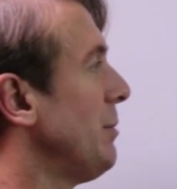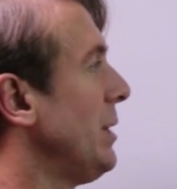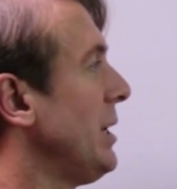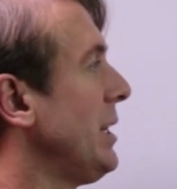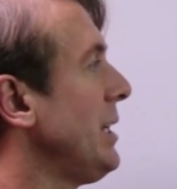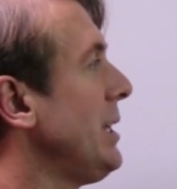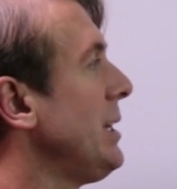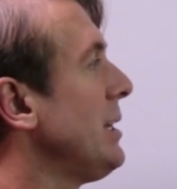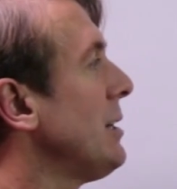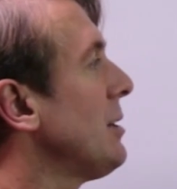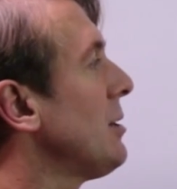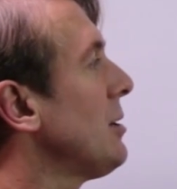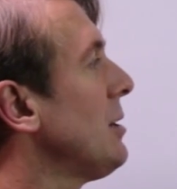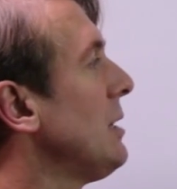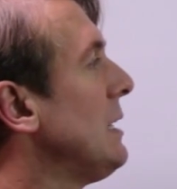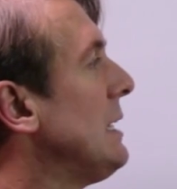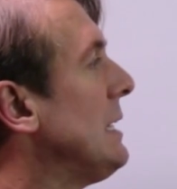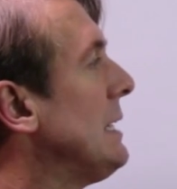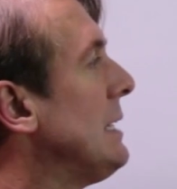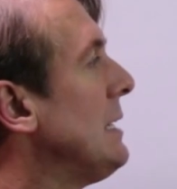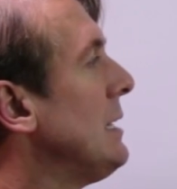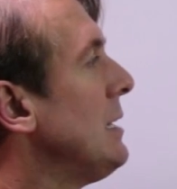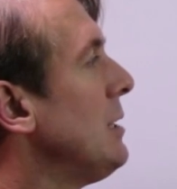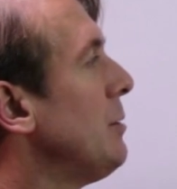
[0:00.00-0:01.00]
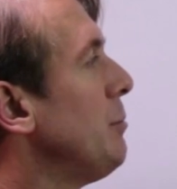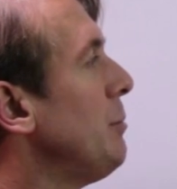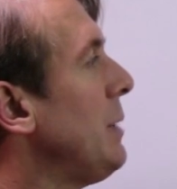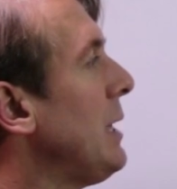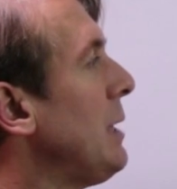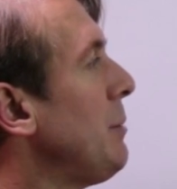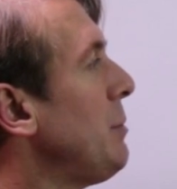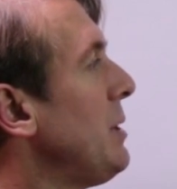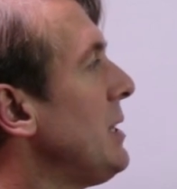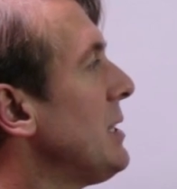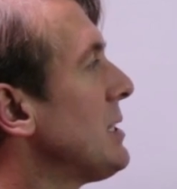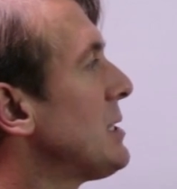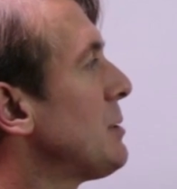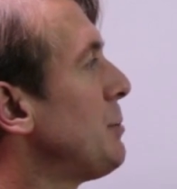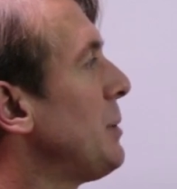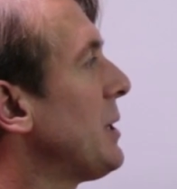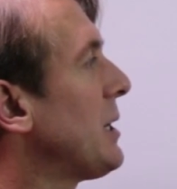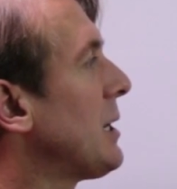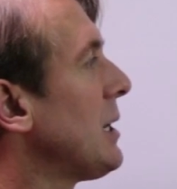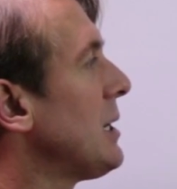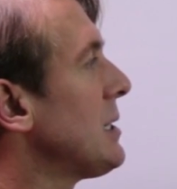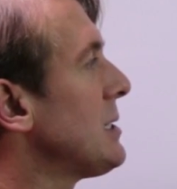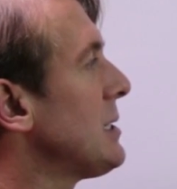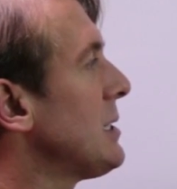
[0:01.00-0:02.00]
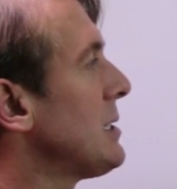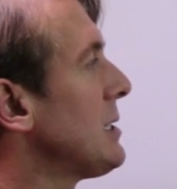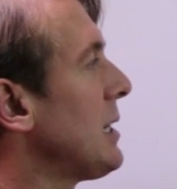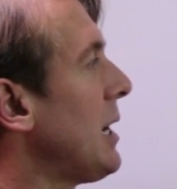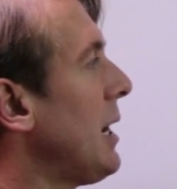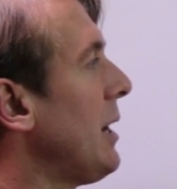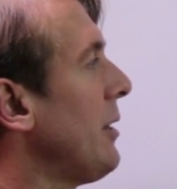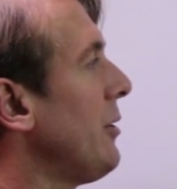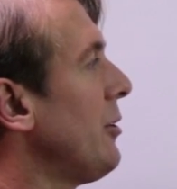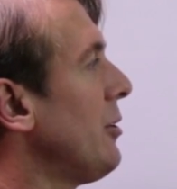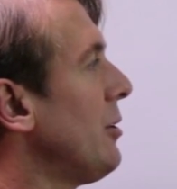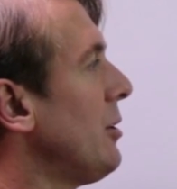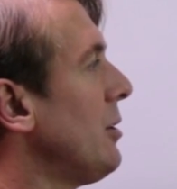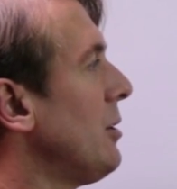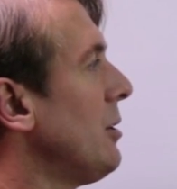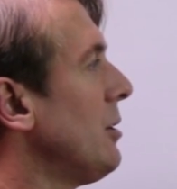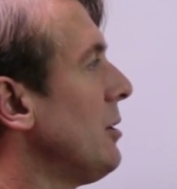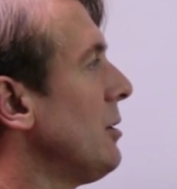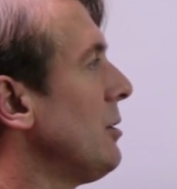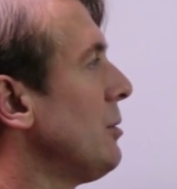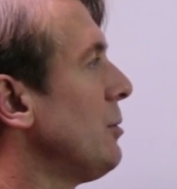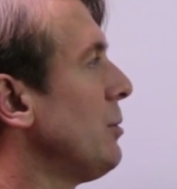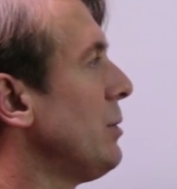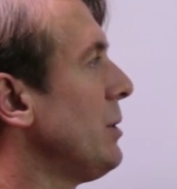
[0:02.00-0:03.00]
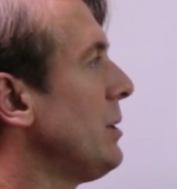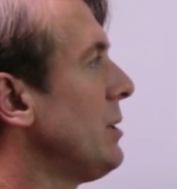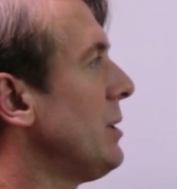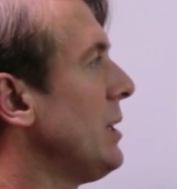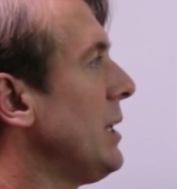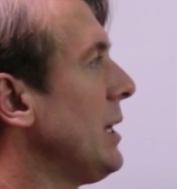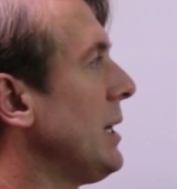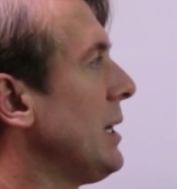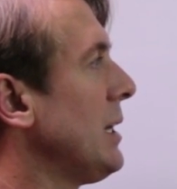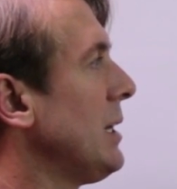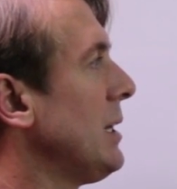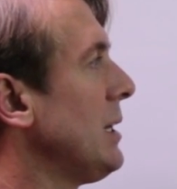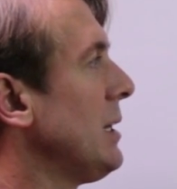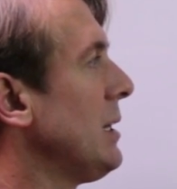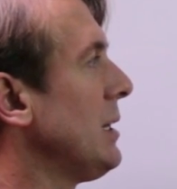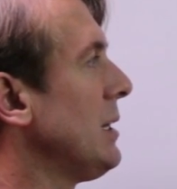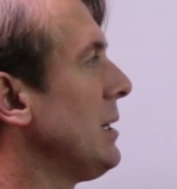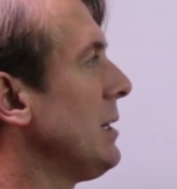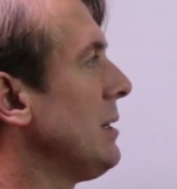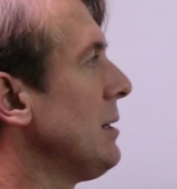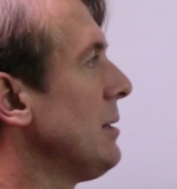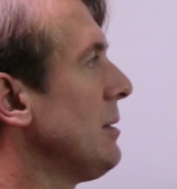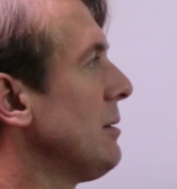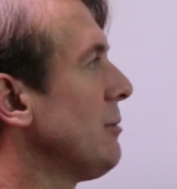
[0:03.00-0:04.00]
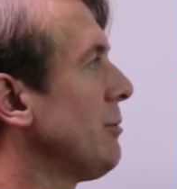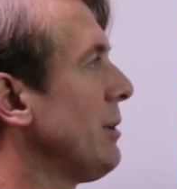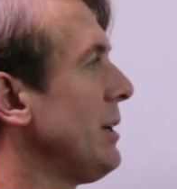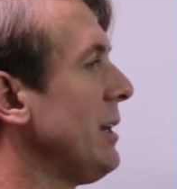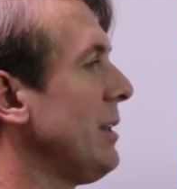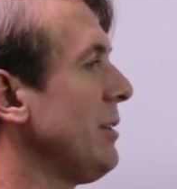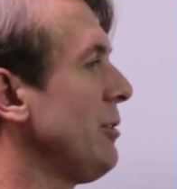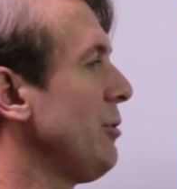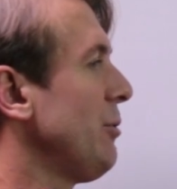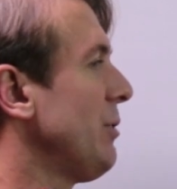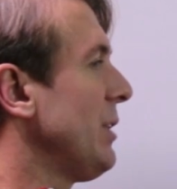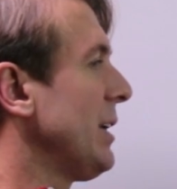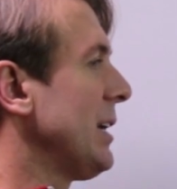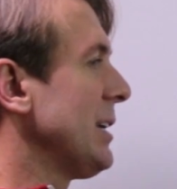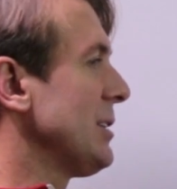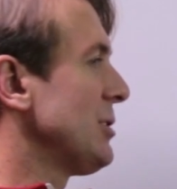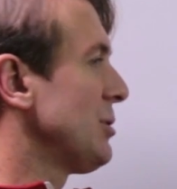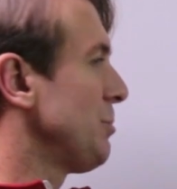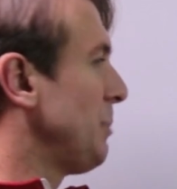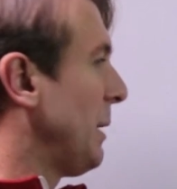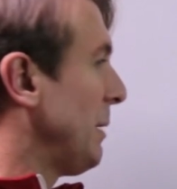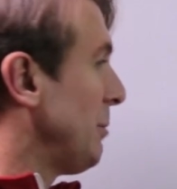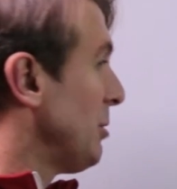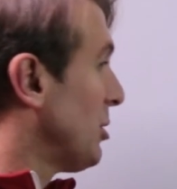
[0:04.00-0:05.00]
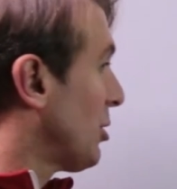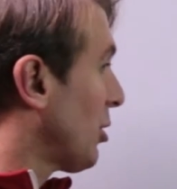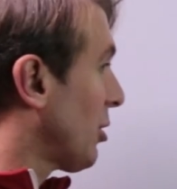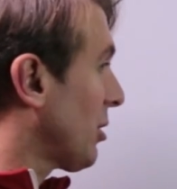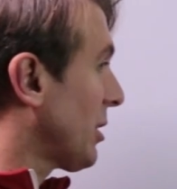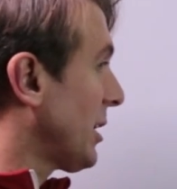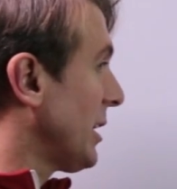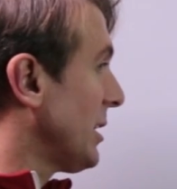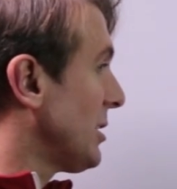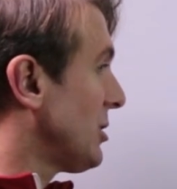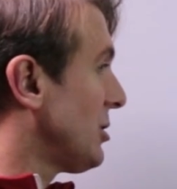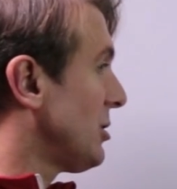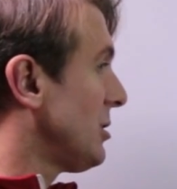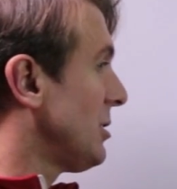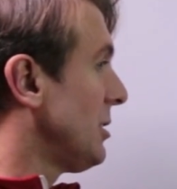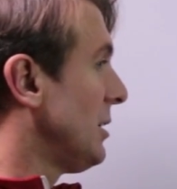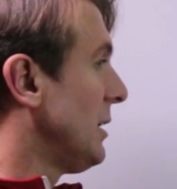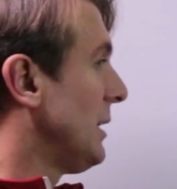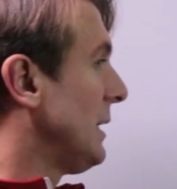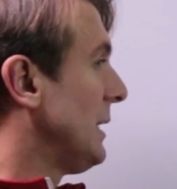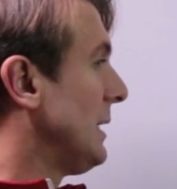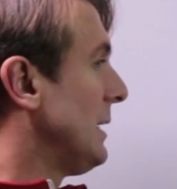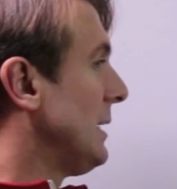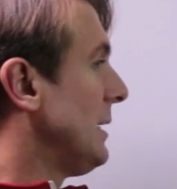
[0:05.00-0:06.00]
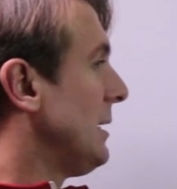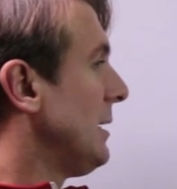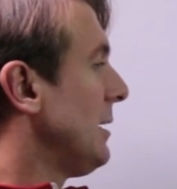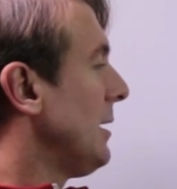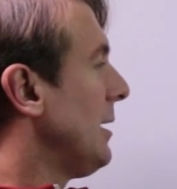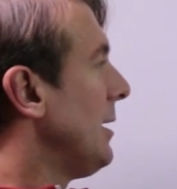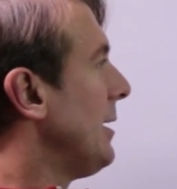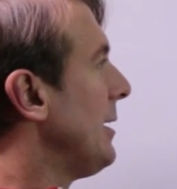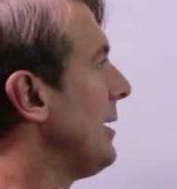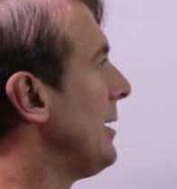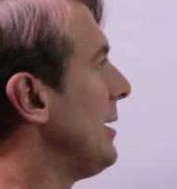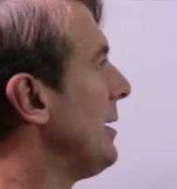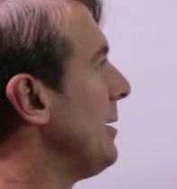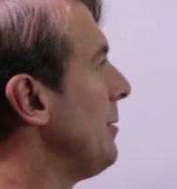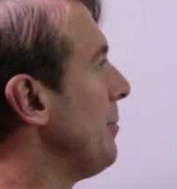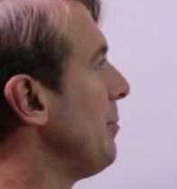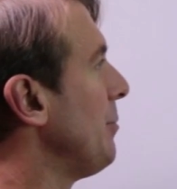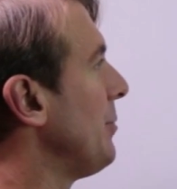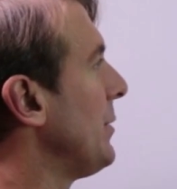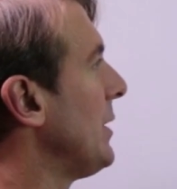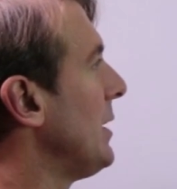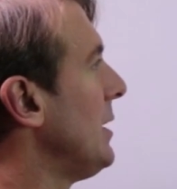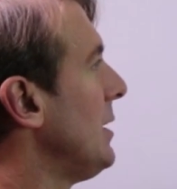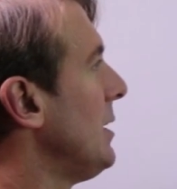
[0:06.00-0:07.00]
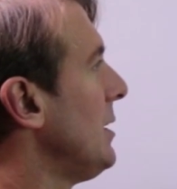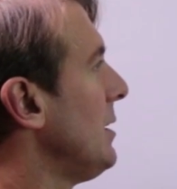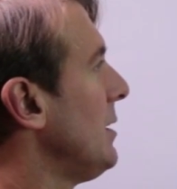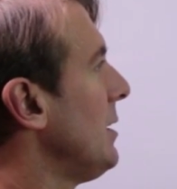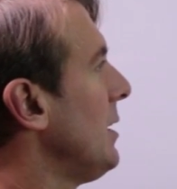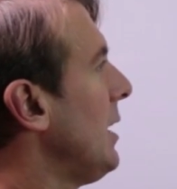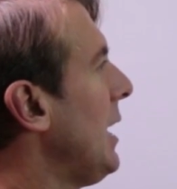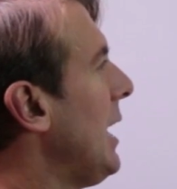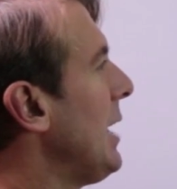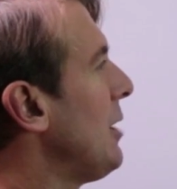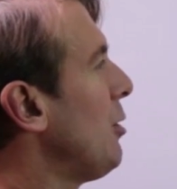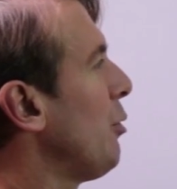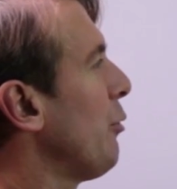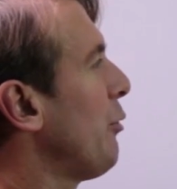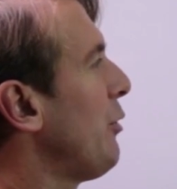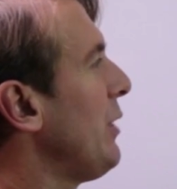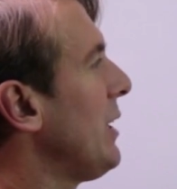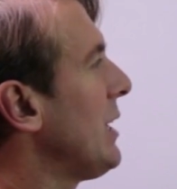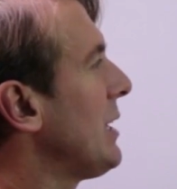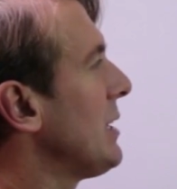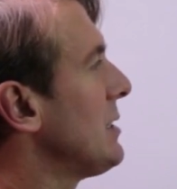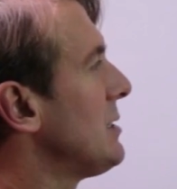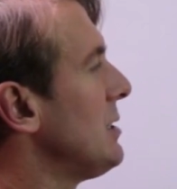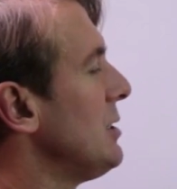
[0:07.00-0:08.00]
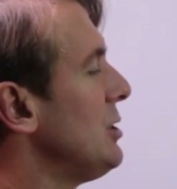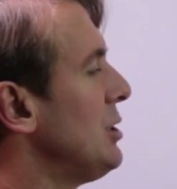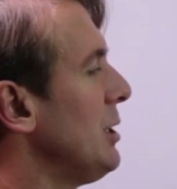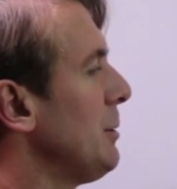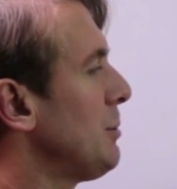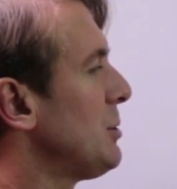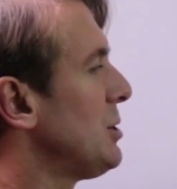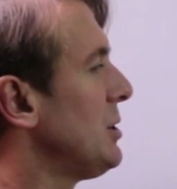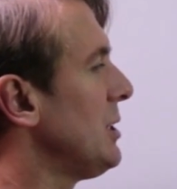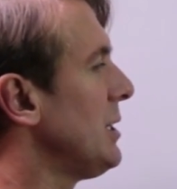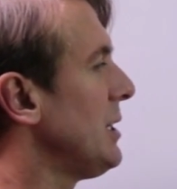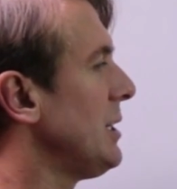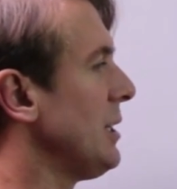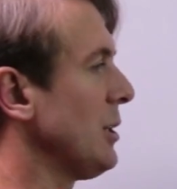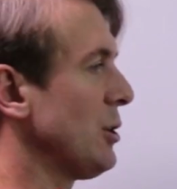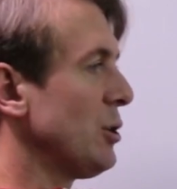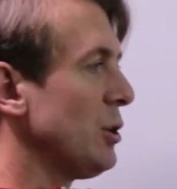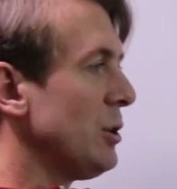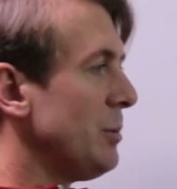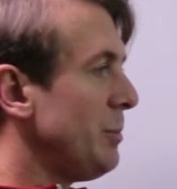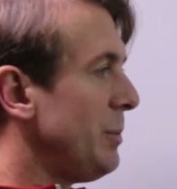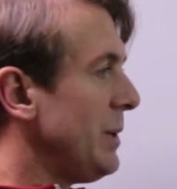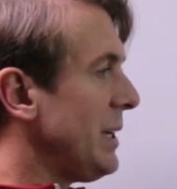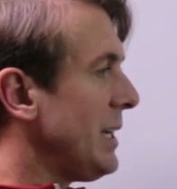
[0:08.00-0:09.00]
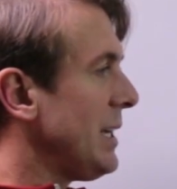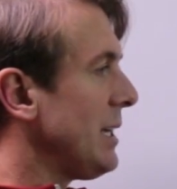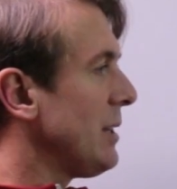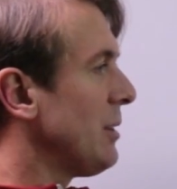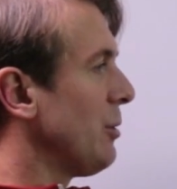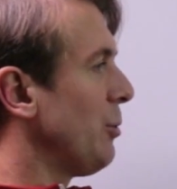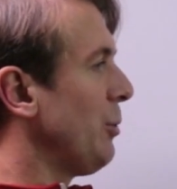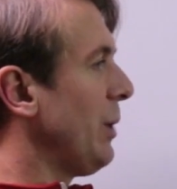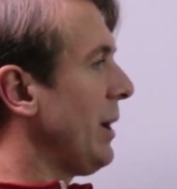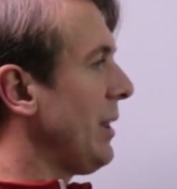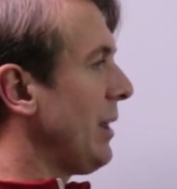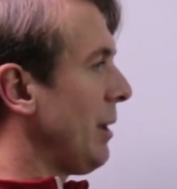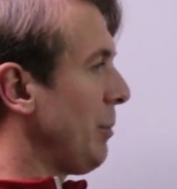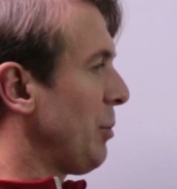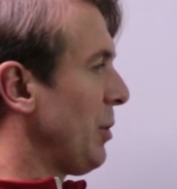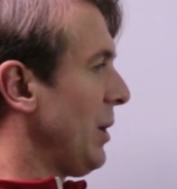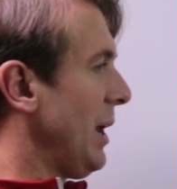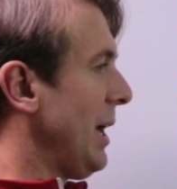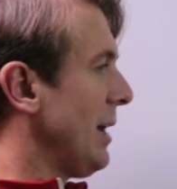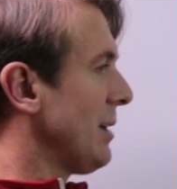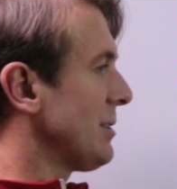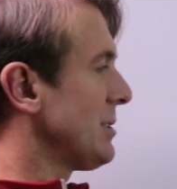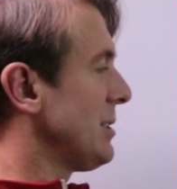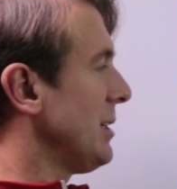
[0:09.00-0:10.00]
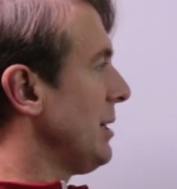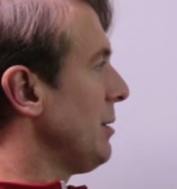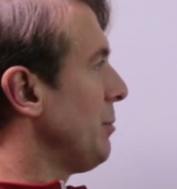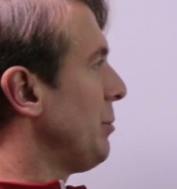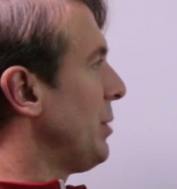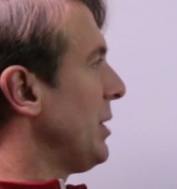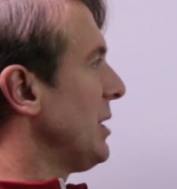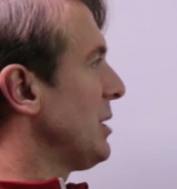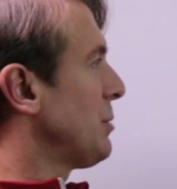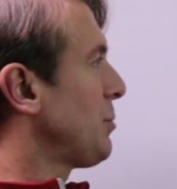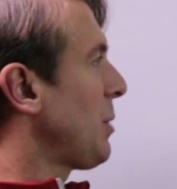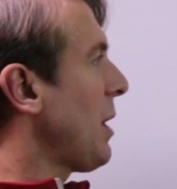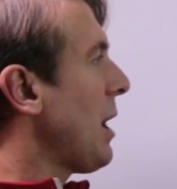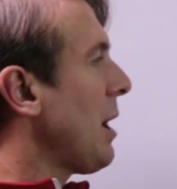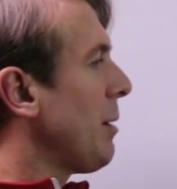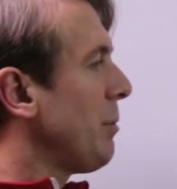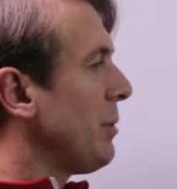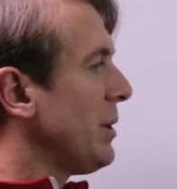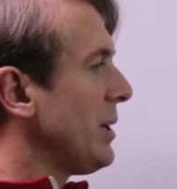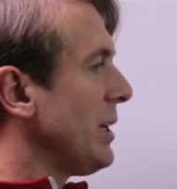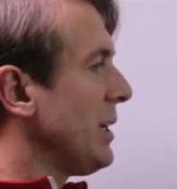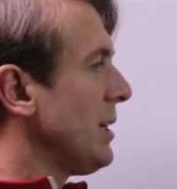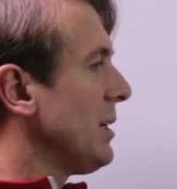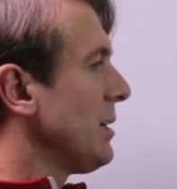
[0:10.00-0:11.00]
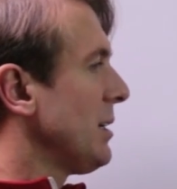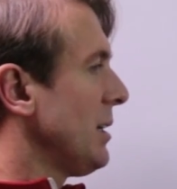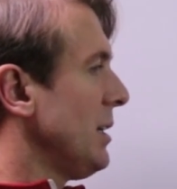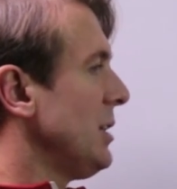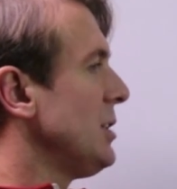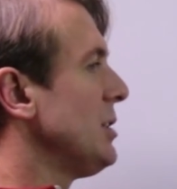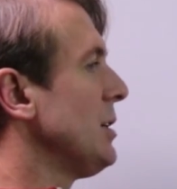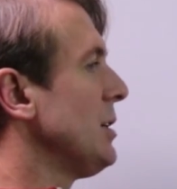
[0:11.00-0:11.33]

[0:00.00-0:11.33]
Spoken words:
but here, maybe it's because it's either, we think, Rana, you think it's maybe Turkish. I don't think it's Egyptian. It could be the way they pronounce it, but it's probably